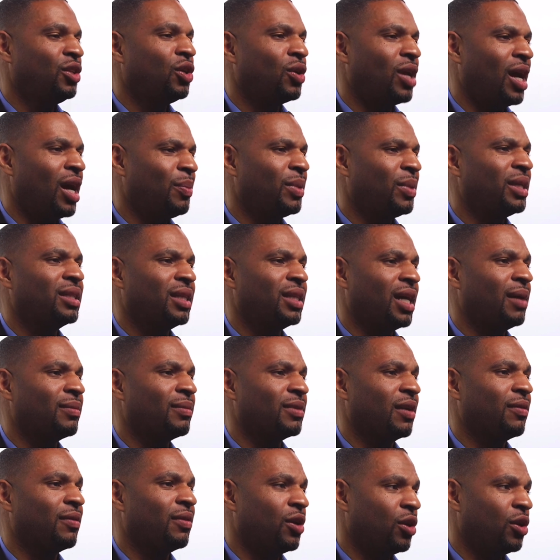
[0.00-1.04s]
You don't know how many
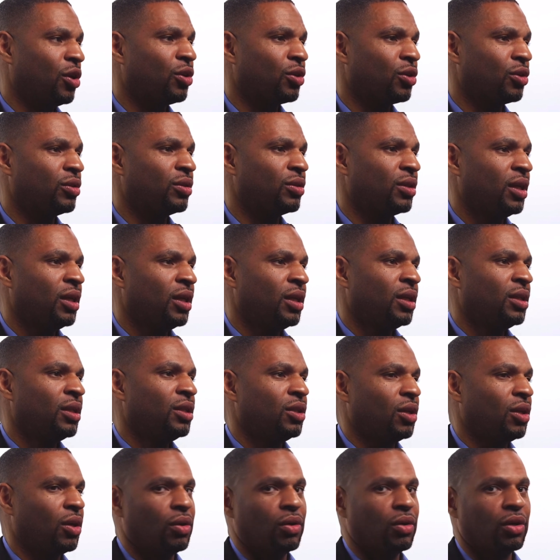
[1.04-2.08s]
times I've heard,
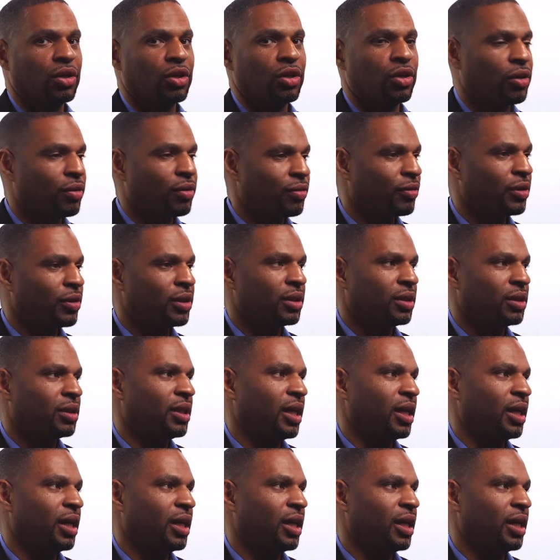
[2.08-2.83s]
you know, a girlfriend